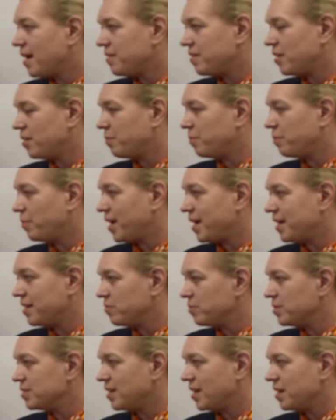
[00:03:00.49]
Their brain
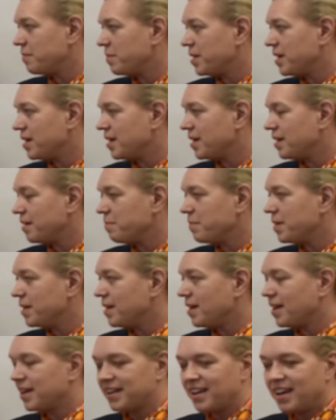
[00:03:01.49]
was like me. And
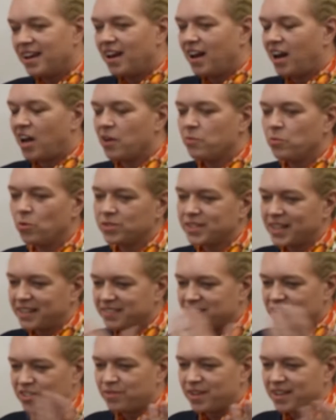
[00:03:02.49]
like I walk down
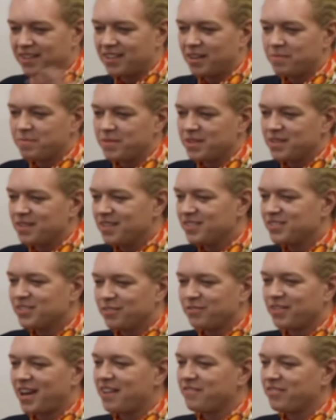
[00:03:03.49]
the street and
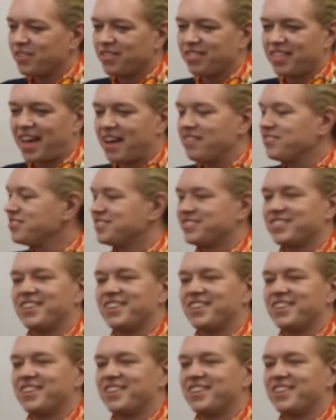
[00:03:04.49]
have 1,000